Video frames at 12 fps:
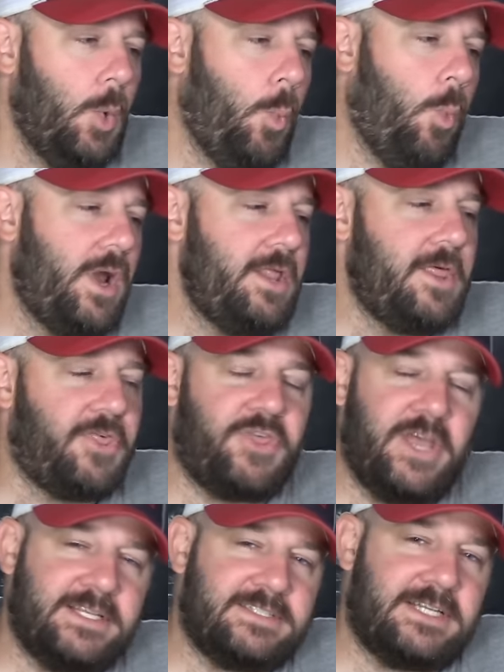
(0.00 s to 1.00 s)
one of the
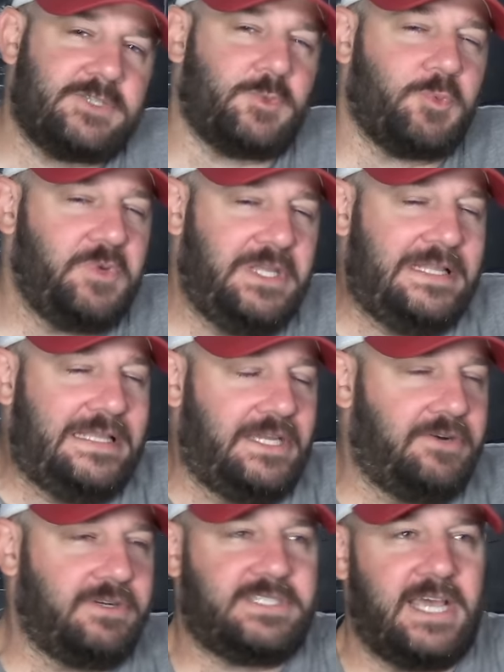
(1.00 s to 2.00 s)
things that's really
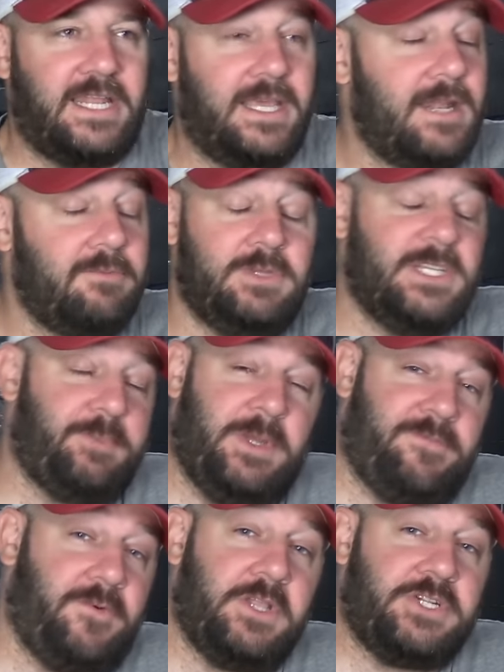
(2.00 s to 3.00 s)
irritating, and let's be
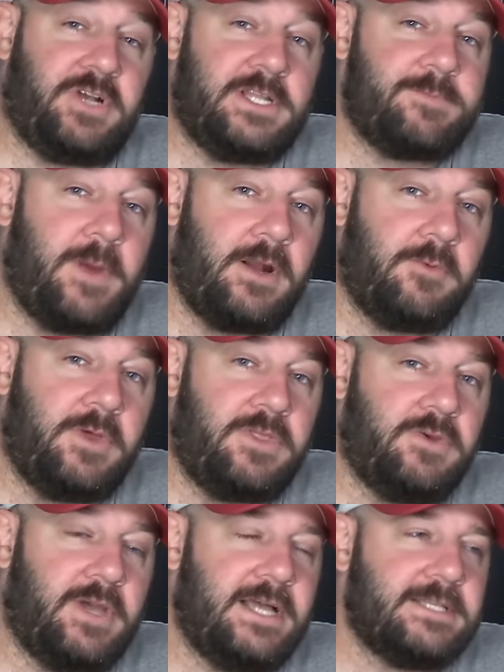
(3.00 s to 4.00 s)
fully transparent with
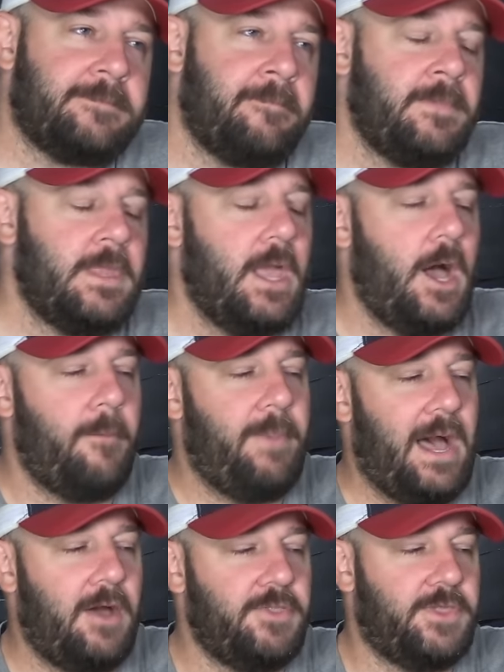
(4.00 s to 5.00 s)
you guys,
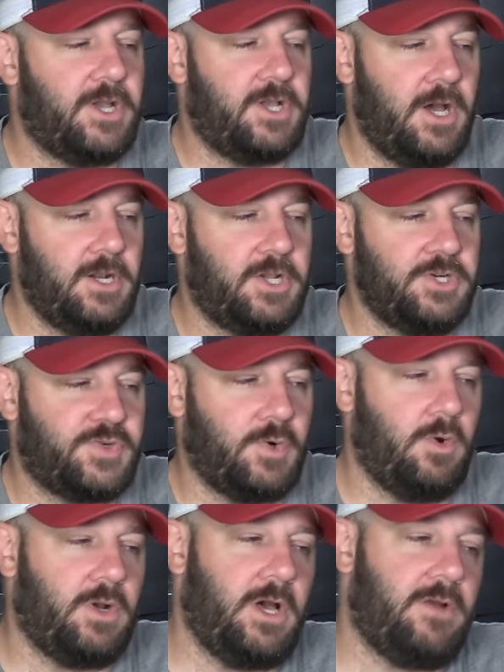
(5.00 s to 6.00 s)
about the gun
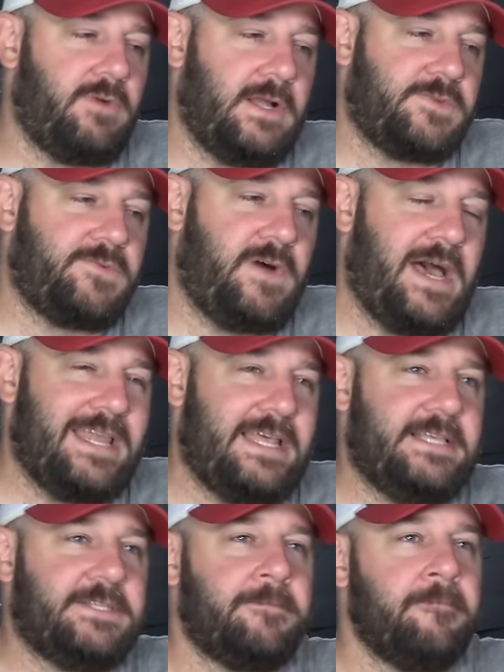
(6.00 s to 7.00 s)
control, gun rights fight
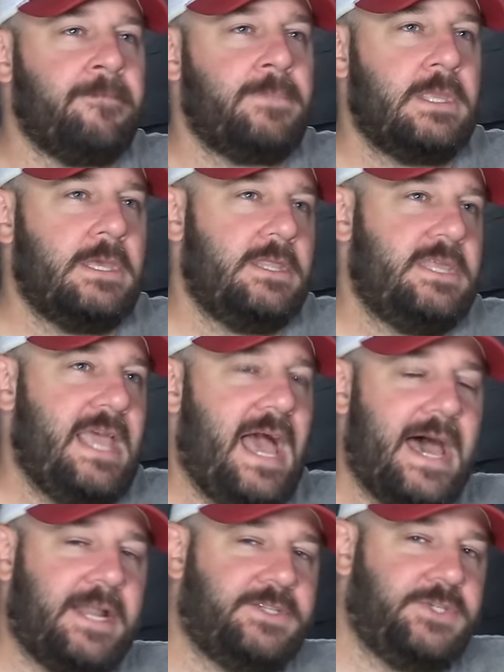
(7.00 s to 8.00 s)
is the
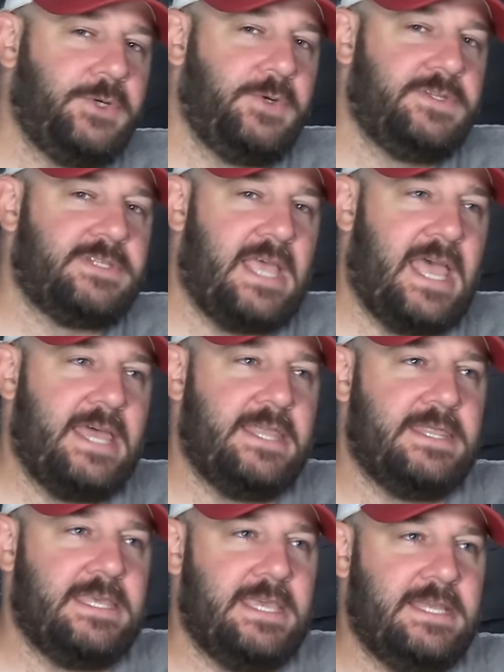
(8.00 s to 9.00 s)
attitudes
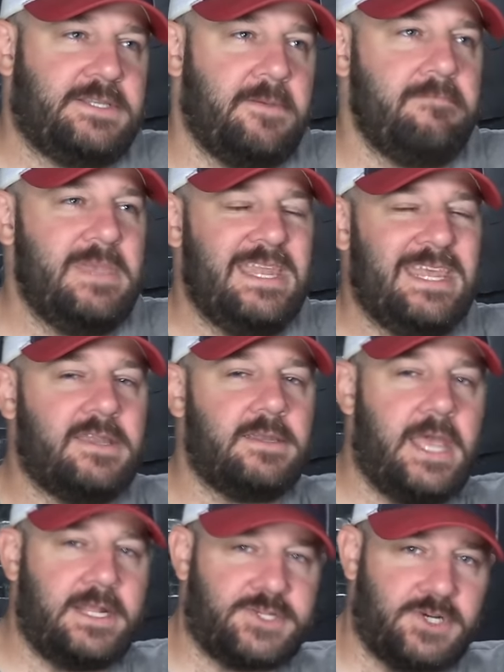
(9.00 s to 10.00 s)
and the demeaning
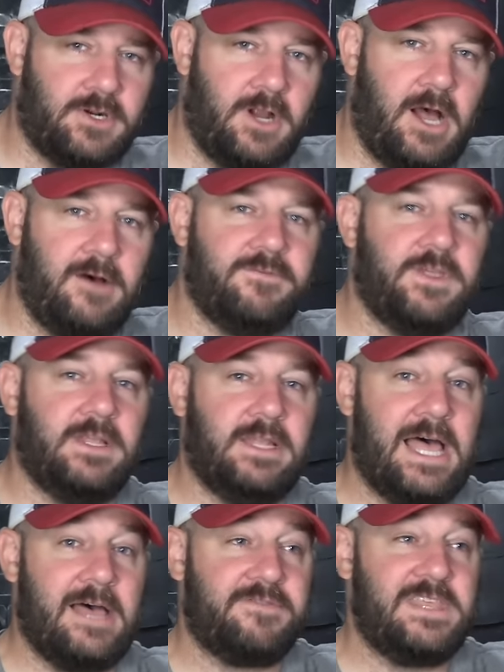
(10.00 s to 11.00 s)
nature of the
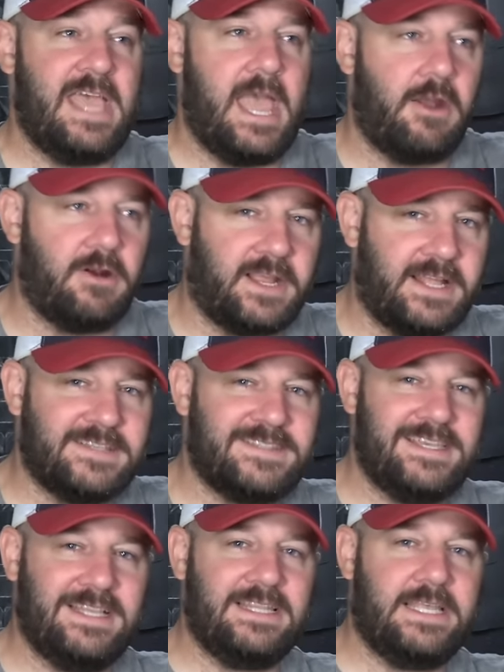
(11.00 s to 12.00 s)
left, the arrogance,
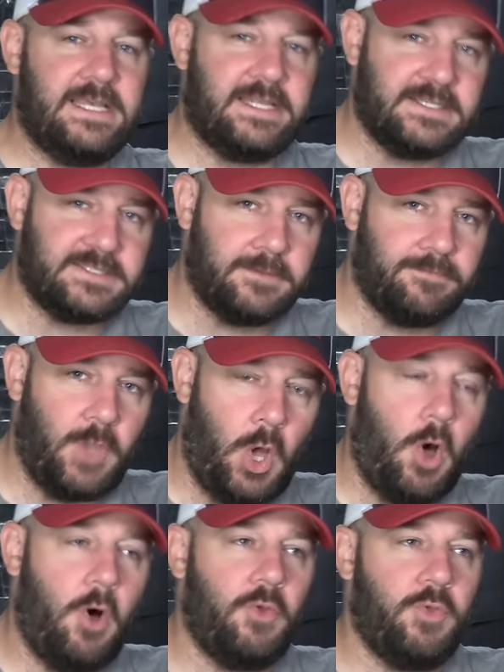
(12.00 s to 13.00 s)
the elitism,
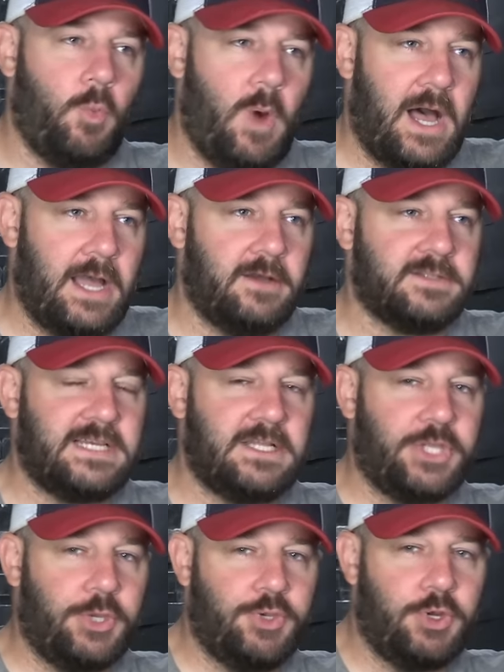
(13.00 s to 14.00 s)
all the while
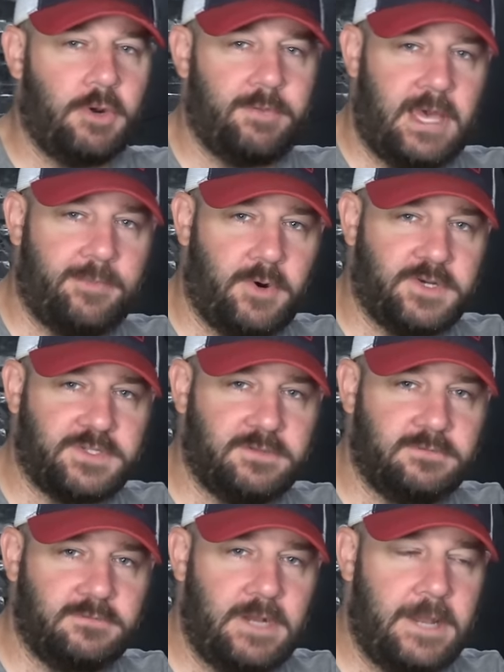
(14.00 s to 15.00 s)
telling you you're a bad person,
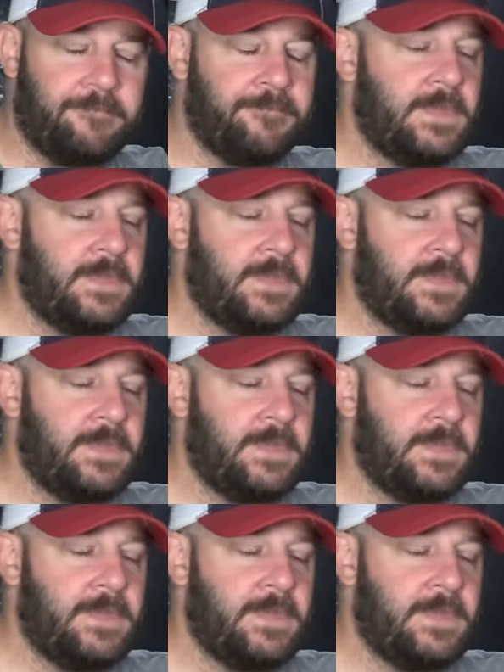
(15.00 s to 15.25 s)
right?